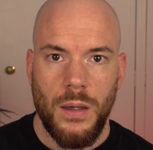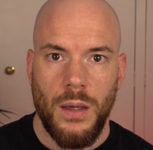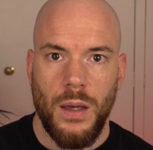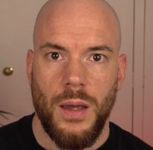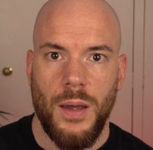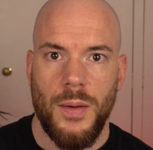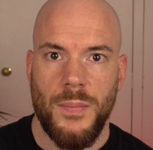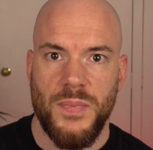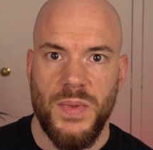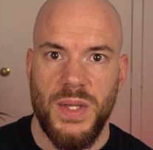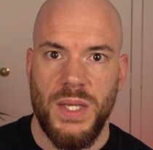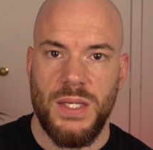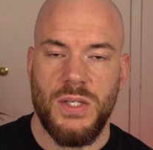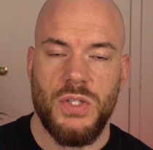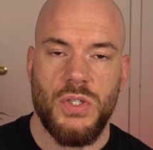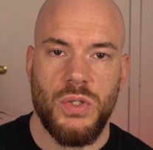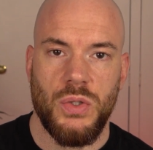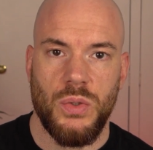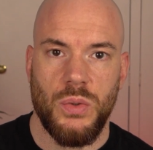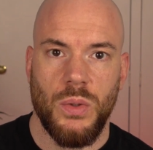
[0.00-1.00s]
The
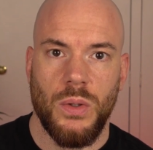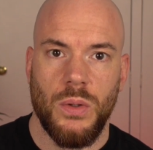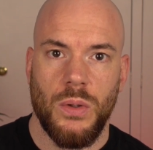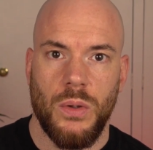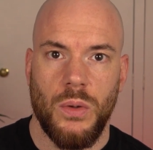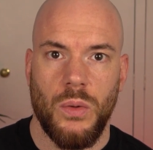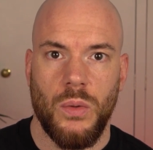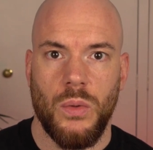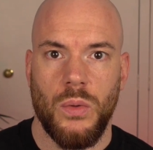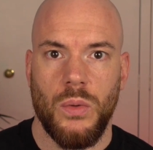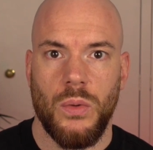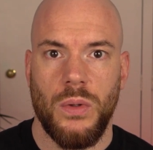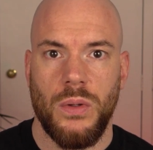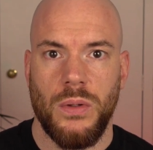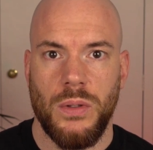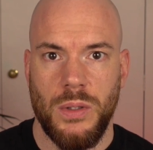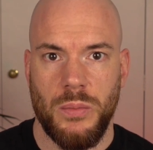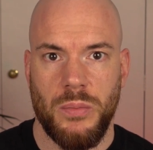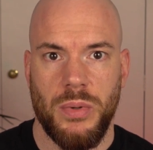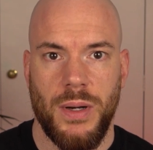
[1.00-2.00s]
issue
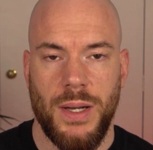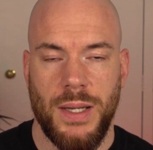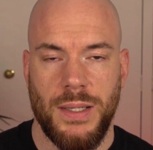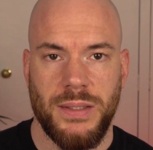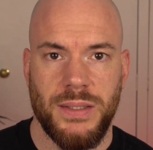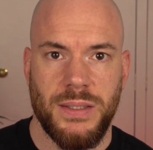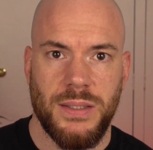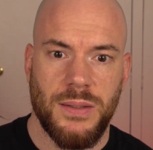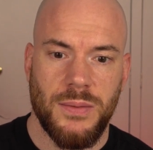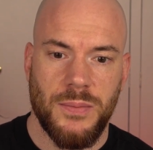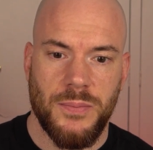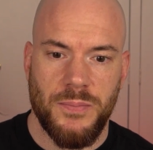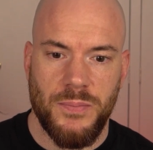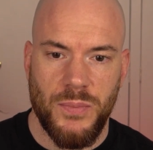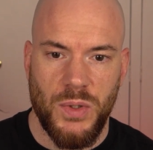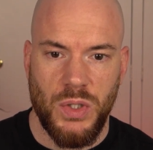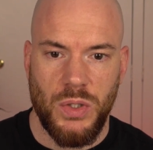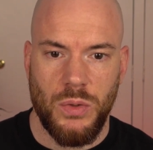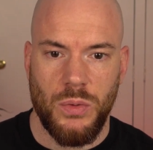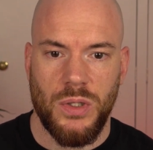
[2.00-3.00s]
or the brand
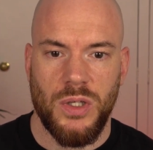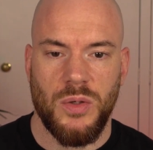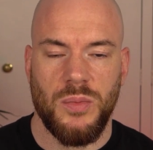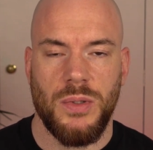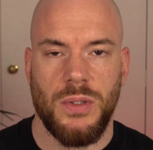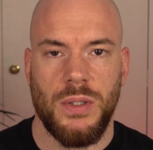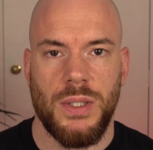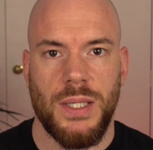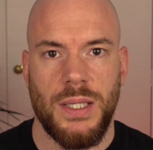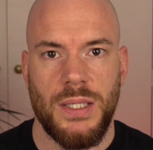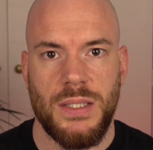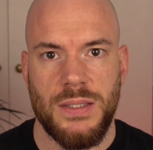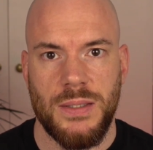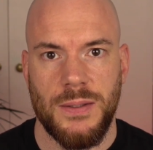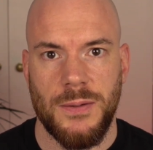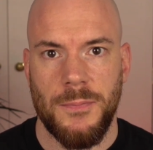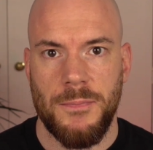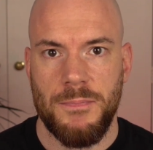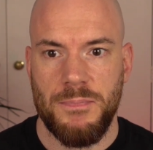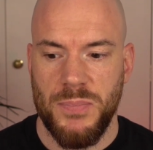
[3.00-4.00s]
that you are
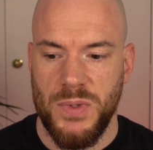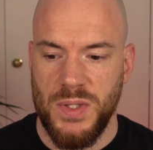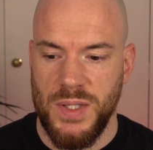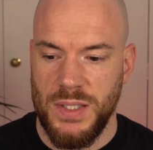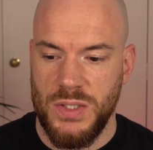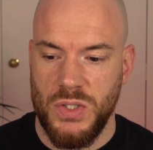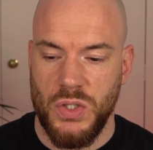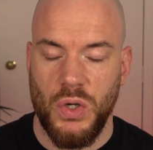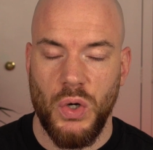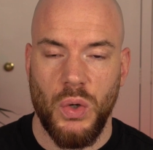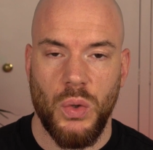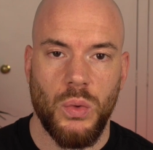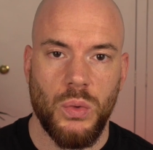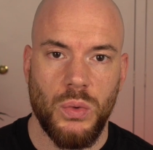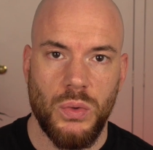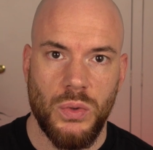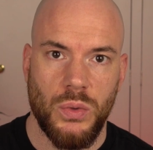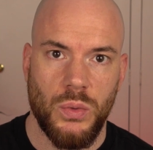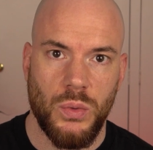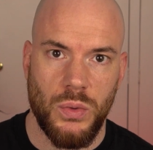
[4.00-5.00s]
communicating. That's a
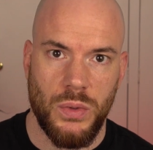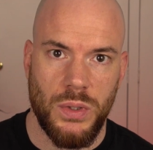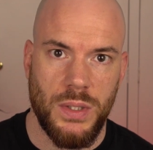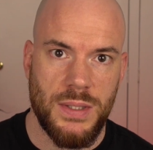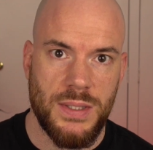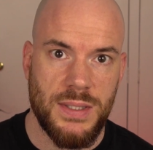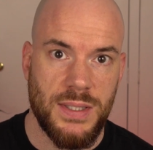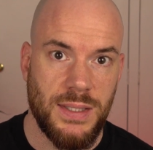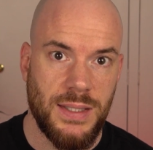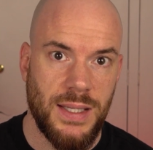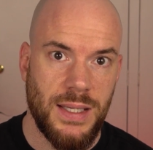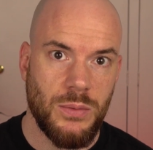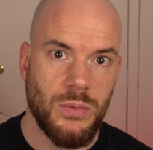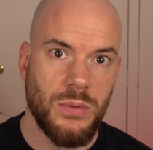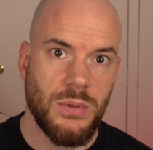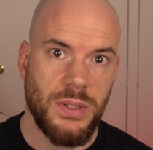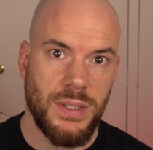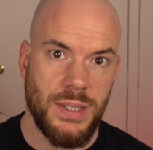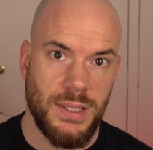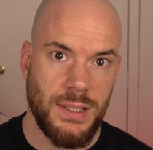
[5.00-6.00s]
cold audience, and they
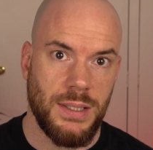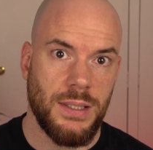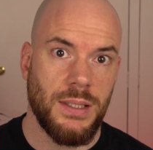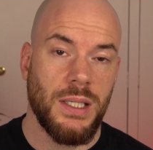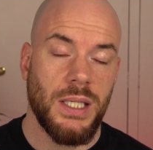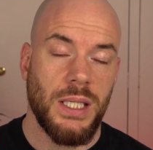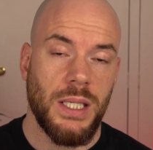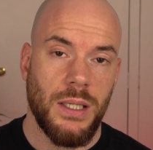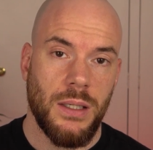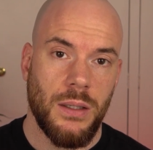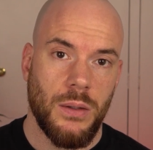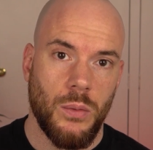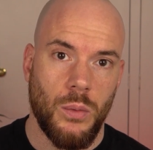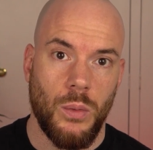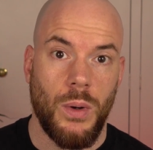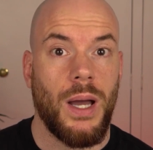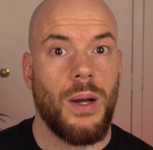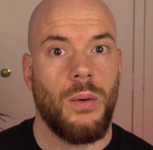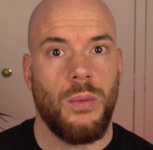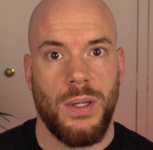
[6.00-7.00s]
will need
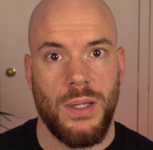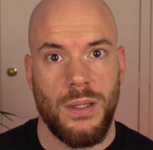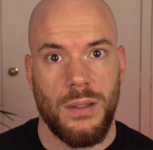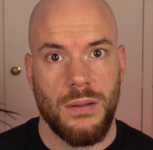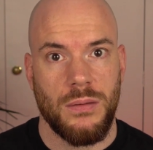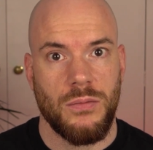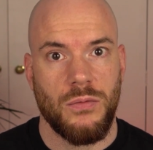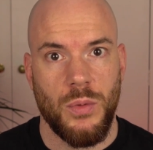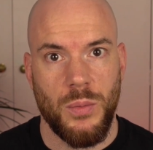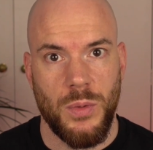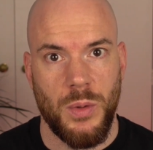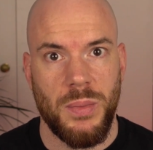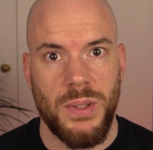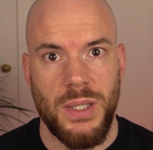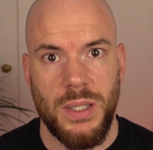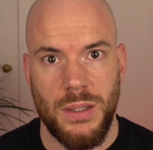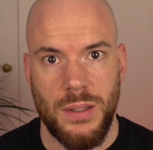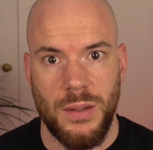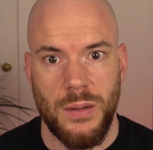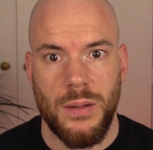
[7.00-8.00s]
wowing from the
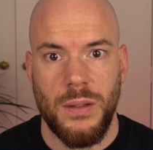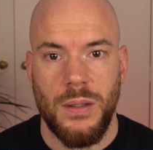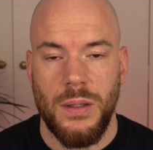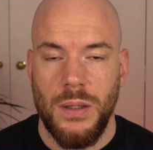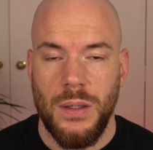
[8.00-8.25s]
beginning.